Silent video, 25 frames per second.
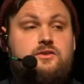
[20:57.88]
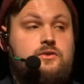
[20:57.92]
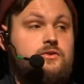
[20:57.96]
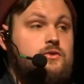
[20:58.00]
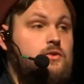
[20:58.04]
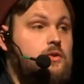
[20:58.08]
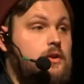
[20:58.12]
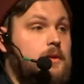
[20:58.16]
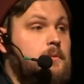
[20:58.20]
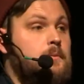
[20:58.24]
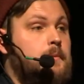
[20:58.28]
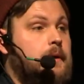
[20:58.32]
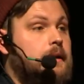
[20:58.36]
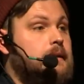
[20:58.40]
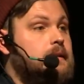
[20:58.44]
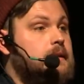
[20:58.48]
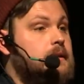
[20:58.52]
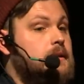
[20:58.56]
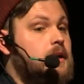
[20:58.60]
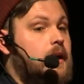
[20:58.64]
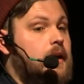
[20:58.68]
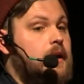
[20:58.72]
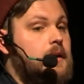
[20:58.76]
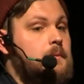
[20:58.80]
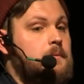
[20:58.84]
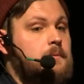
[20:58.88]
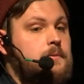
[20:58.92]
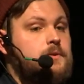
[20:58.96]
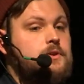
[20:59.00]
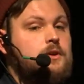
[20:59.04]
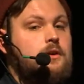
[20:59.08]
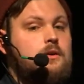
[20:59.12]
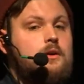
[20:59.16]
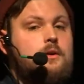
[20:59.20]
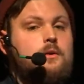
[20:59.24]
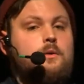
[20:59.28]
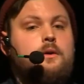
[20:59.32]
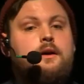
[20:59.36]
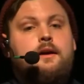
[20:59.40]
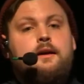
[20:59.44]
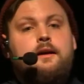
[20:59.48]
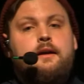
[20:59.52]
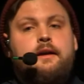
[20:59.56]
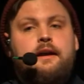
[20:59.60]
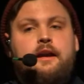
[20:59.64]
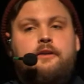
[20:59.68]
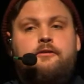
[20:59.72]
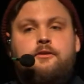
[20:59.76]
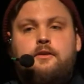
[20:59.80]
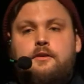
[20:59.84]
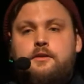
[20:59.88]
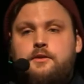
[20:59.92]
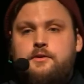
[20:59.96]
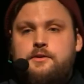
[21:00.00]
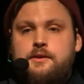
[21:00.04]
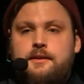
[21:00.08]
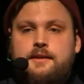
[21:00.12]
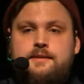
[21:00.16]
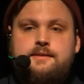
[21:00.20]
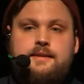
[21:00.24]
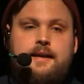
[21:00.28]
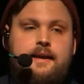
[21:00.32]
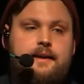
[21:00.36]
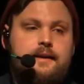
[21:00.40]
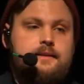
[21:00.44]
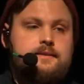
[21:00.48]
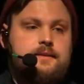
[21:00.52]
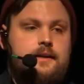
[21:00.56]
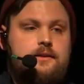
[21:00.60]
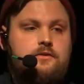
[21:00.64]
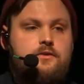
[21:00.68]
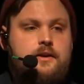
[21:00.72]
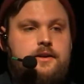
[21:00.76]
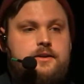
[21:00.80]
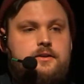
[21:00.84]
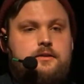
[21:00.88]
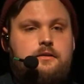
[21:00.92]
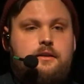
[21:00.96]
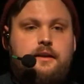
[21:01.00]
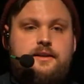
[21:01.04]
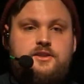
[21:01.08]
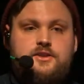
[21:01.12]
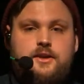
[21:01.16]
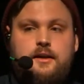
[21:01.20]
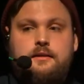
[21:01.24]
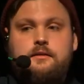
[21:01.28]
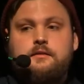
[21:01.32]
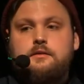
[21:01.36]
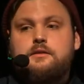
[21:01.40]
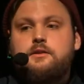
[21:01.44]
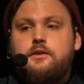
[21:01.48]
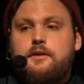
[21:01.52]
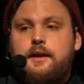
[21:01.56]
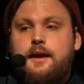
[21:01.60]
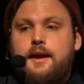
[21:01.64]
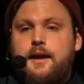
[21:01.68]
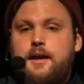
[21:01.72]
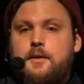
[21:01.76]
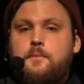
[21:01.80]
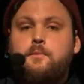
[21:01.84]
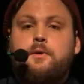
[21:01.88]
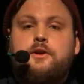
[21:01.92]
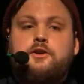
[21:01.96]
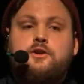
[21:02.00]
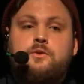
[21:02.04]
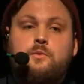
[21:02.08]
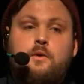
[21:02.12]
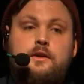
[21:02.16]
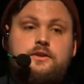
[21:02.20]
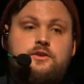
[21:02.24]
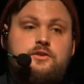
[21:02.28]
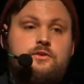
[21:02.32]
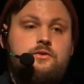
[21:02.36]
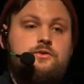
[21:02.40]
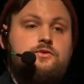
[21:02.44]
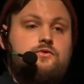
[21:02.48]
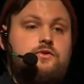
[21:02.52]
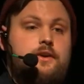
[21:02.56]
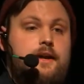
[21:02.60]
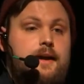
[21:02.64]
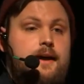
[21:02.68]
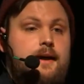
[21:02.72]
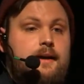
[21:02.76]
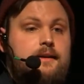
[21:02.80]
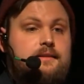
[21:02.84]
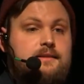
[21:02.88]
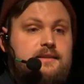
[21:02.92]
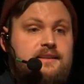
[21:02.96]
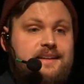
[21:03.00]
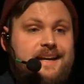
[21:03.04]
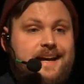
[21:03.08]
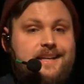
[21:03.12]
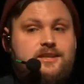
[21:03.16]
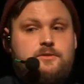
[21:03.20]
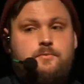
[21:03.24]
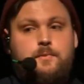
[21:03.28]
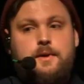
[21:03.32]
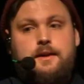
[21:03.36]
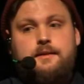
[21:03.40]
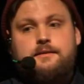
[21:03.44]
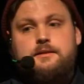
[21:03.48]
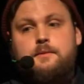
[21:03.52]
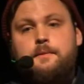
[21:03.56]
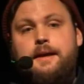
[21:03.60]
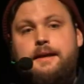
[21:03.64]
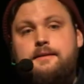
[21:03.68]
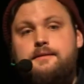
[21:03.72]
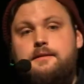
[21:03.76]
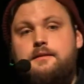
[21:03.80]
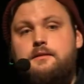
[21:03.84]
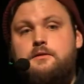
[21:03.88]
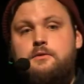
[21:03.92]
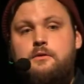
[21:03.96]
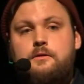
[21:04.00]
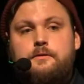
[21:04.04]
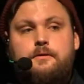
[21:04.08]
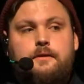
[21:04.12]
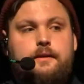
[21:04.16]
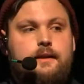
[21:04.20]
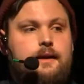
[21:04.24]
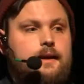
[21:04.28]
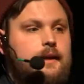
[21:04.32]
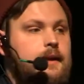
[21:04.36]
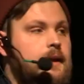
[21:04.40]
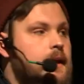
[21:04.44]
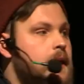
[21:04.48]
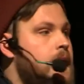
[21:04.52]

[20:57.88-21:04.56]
during build time. So if you're using a static site render like Jekyll today, but you want to use React, Gatsby is an amazing tool for that.